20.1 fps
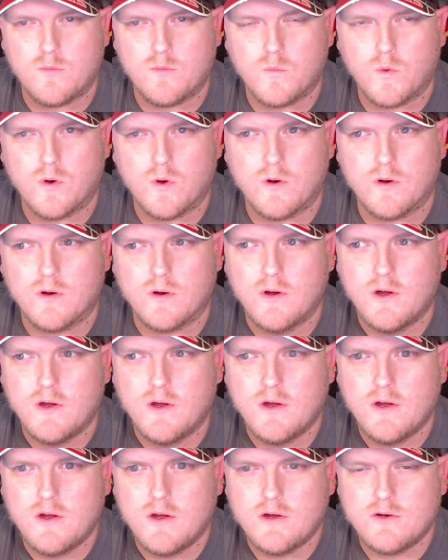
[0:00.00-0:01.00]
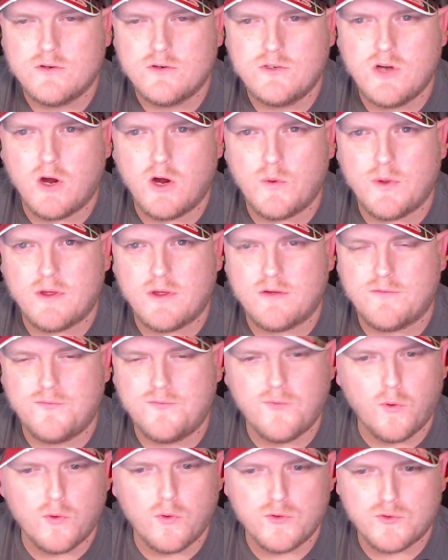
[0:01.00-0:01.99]
were going
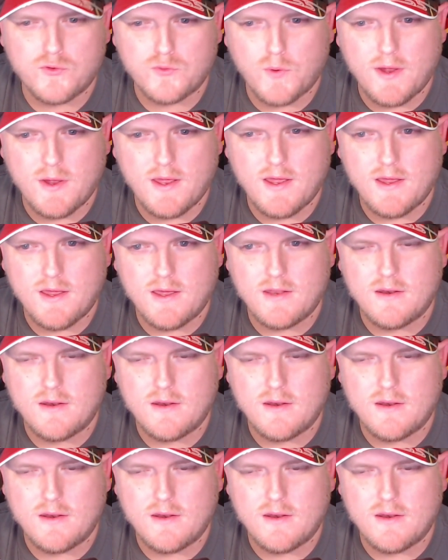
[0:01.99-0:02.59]
full swing and